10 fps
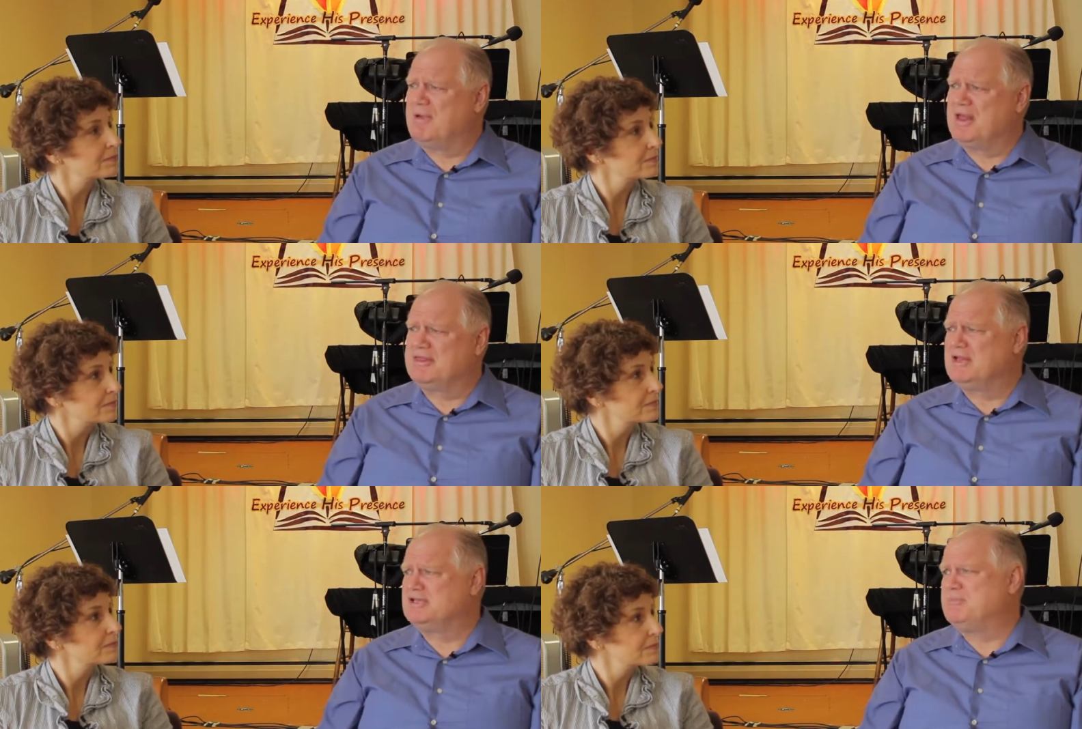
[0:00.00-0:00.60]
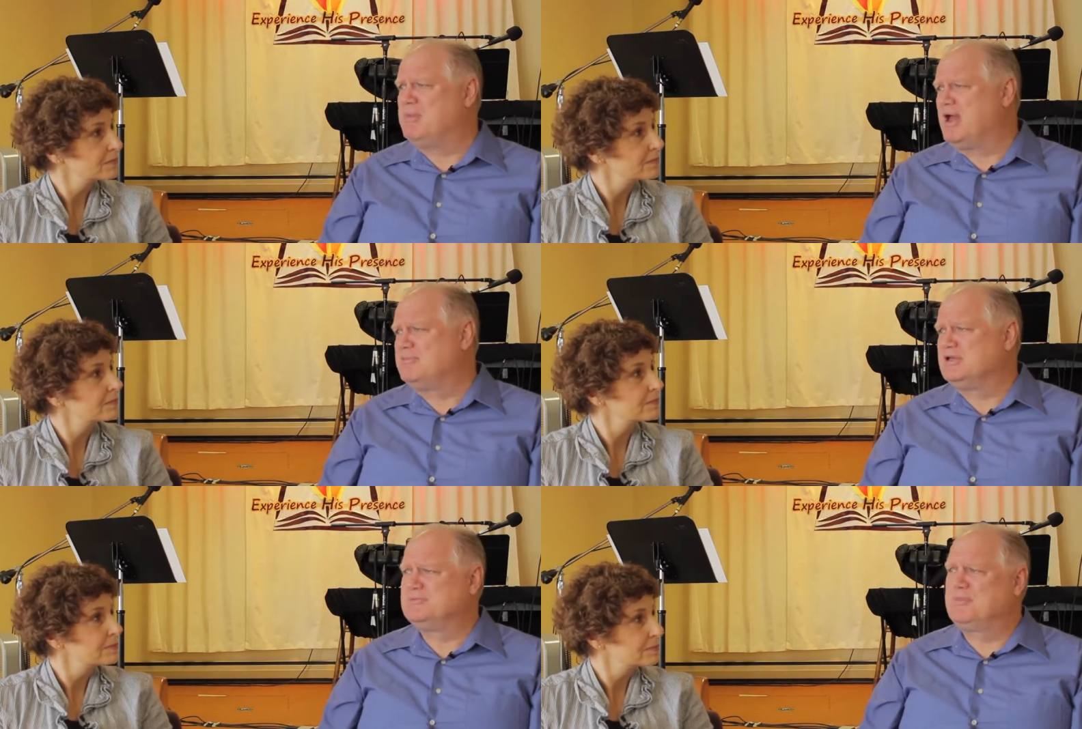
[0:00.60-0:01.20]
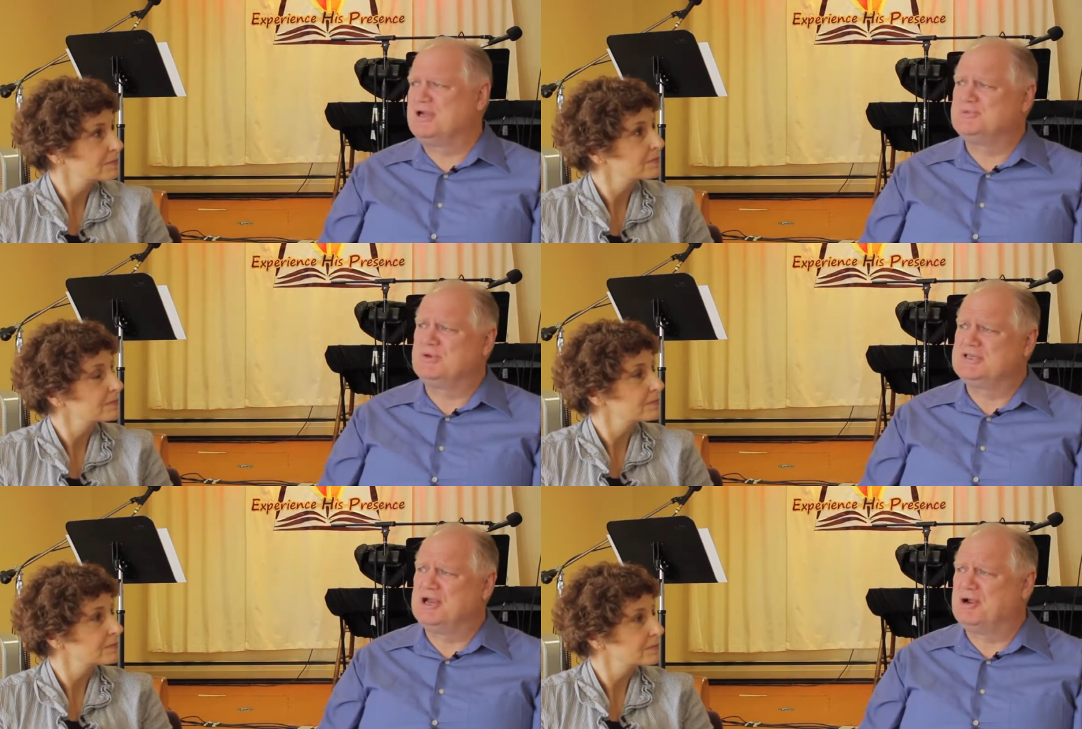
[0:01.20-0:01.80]
Speaker 1: Methodist, Baptist,
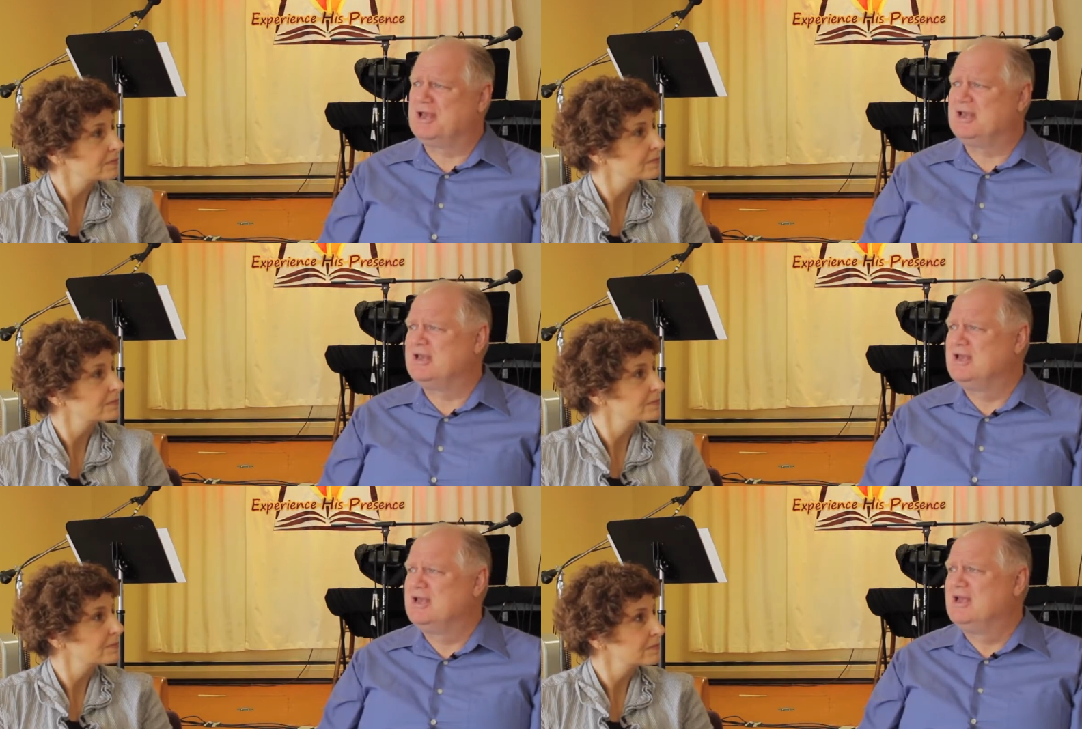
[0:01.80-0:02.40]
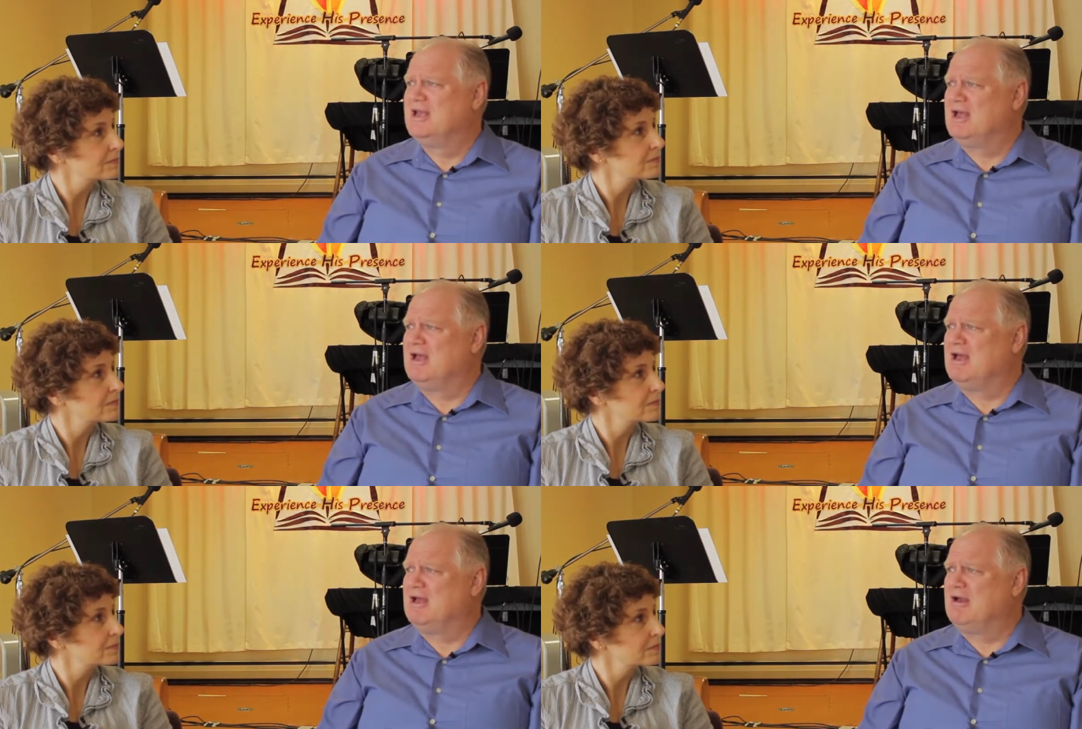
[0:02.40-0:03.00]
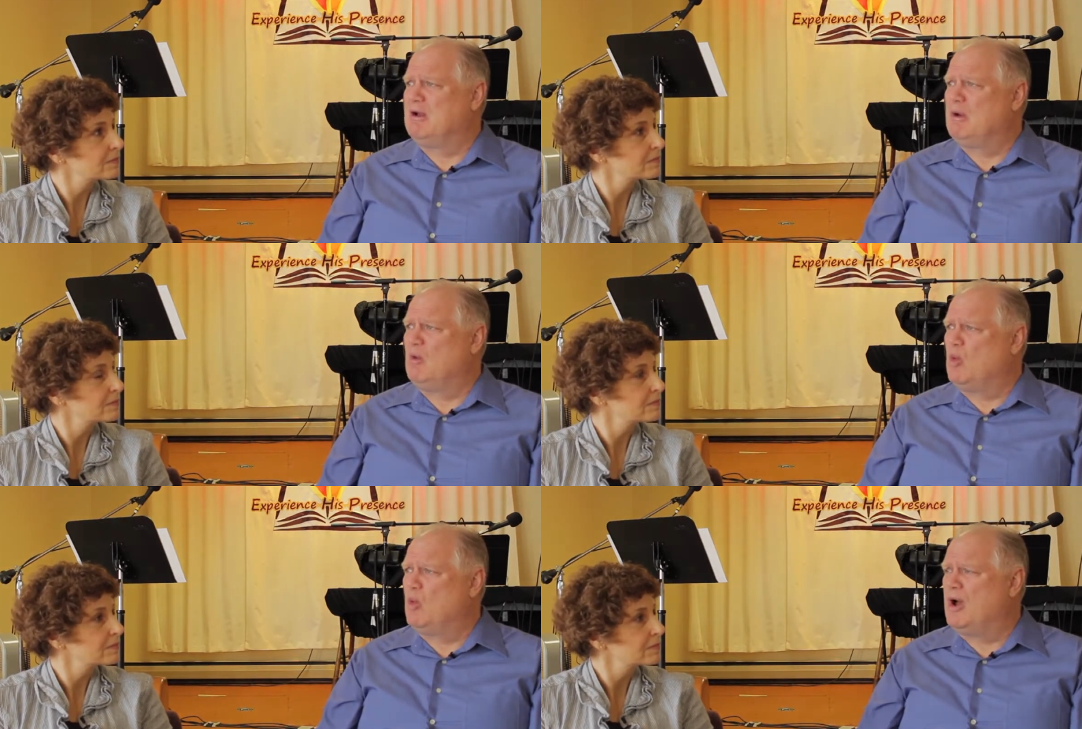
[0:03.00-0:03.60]
Presbyterian, uh,
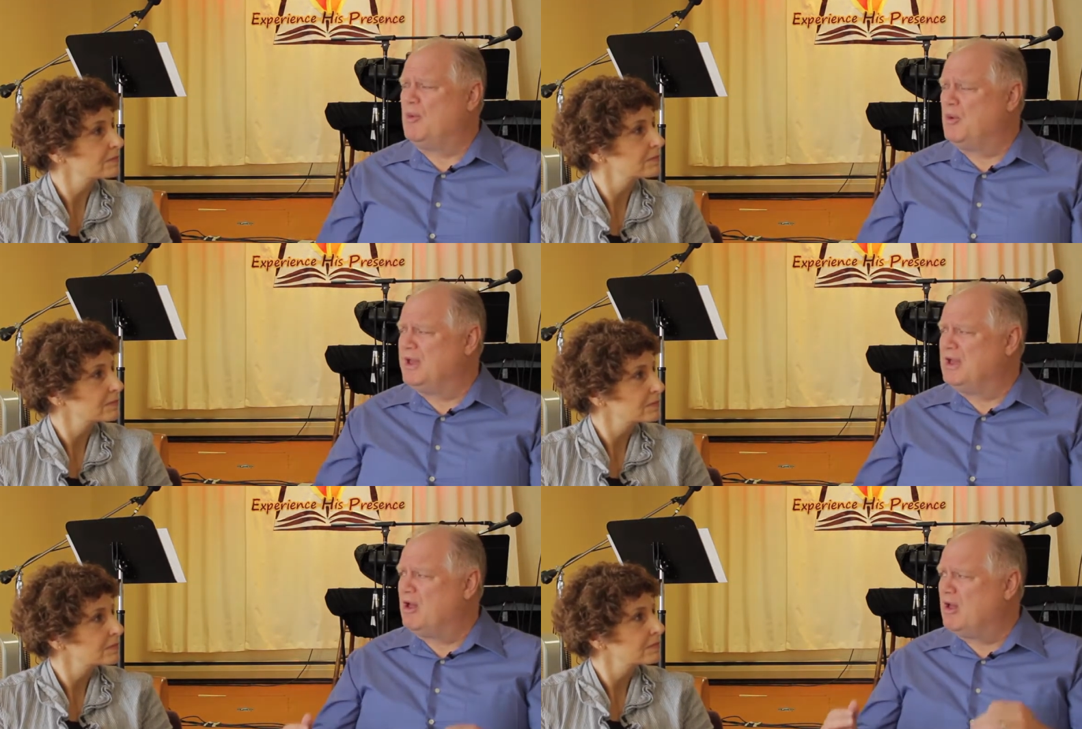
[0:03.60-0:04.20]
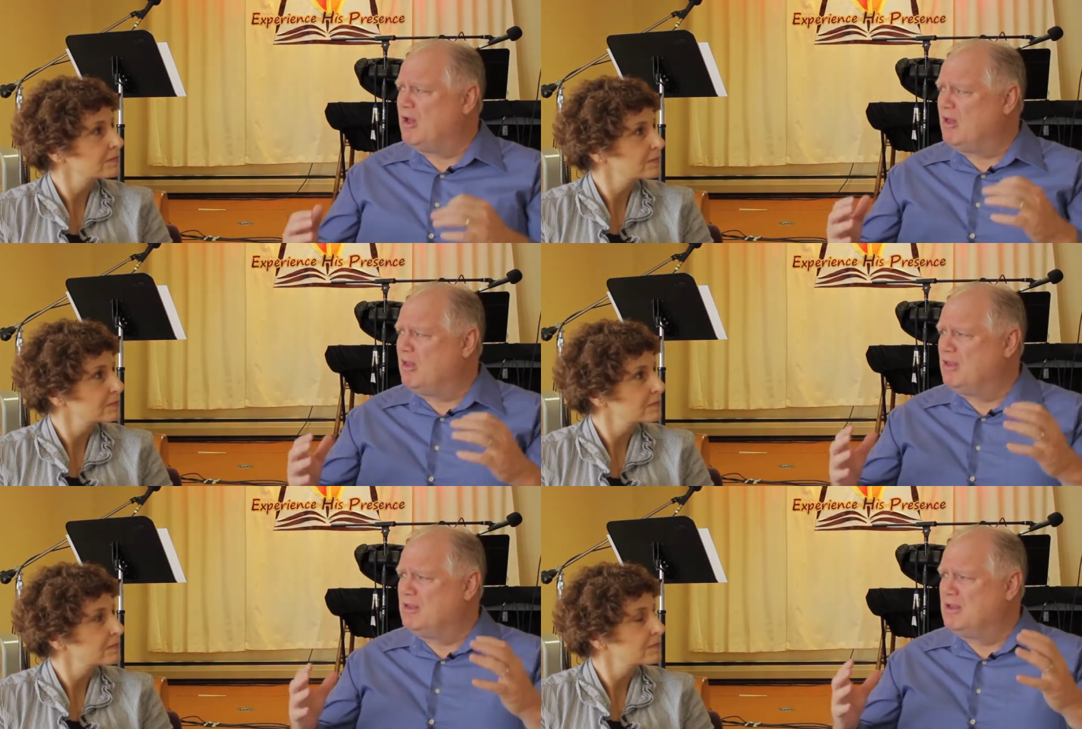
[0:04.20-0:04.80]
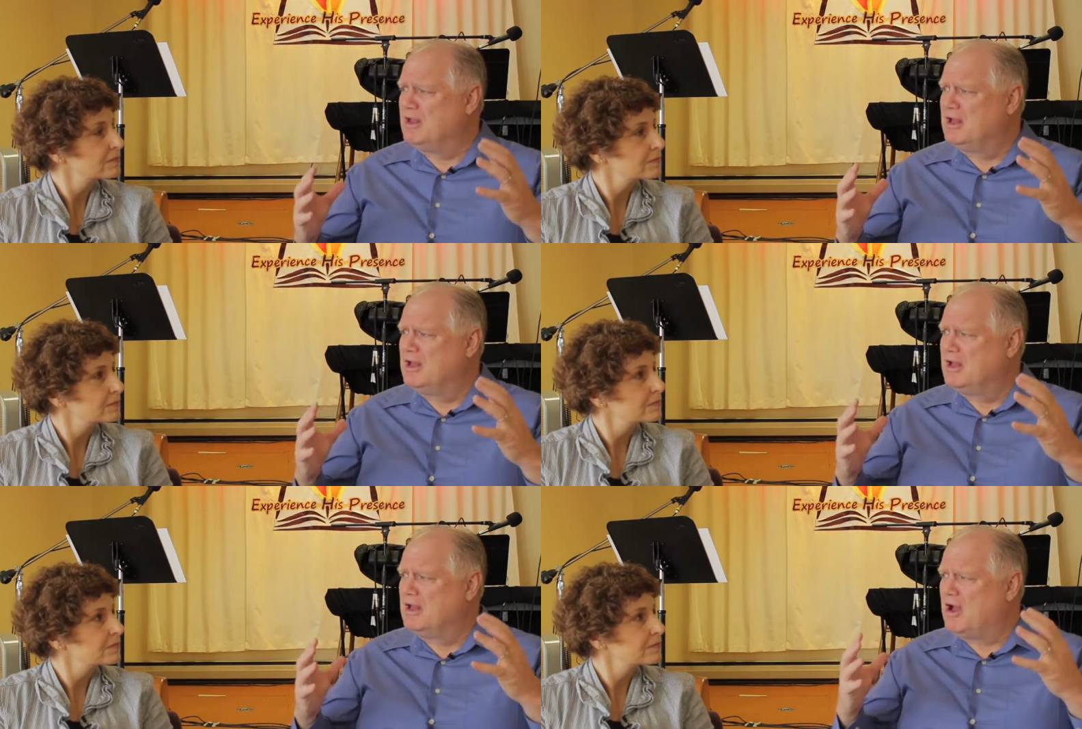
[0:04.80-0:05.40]
what we all
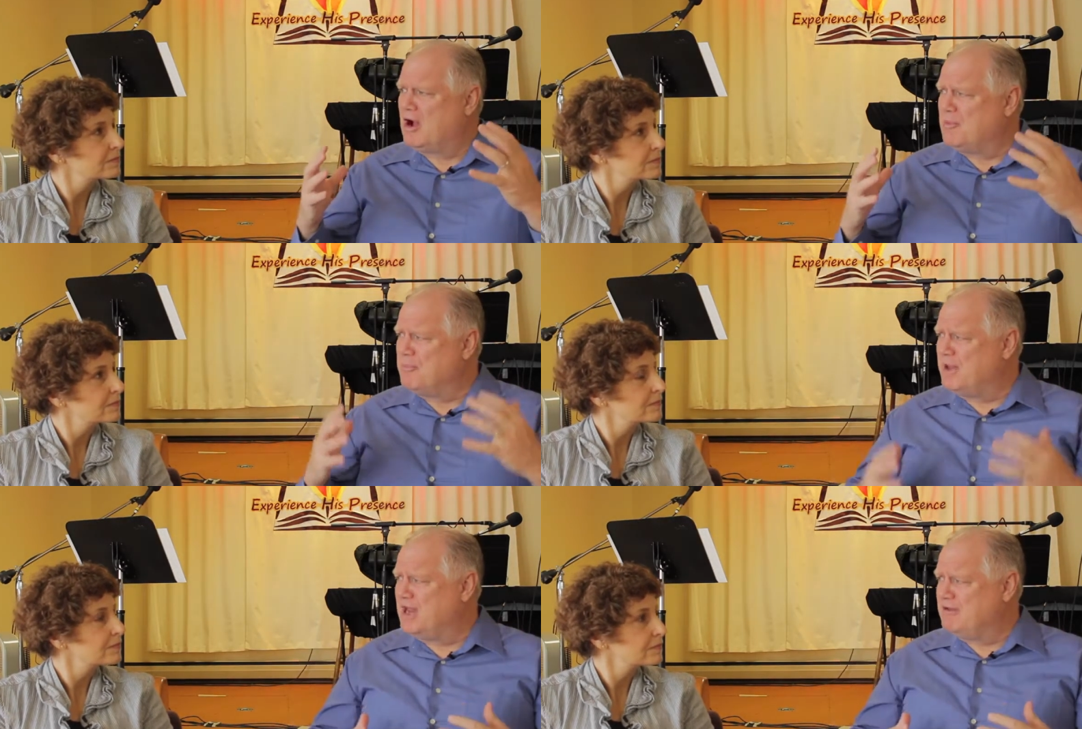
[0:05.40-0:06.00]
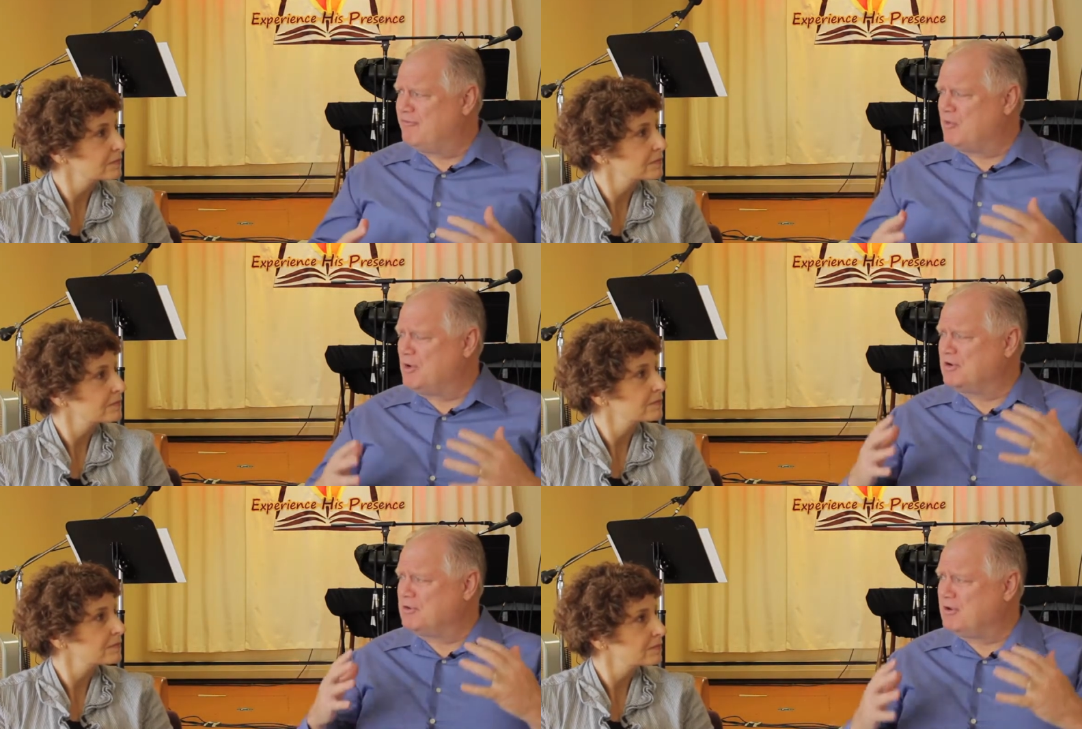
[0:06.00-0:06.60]
are made for and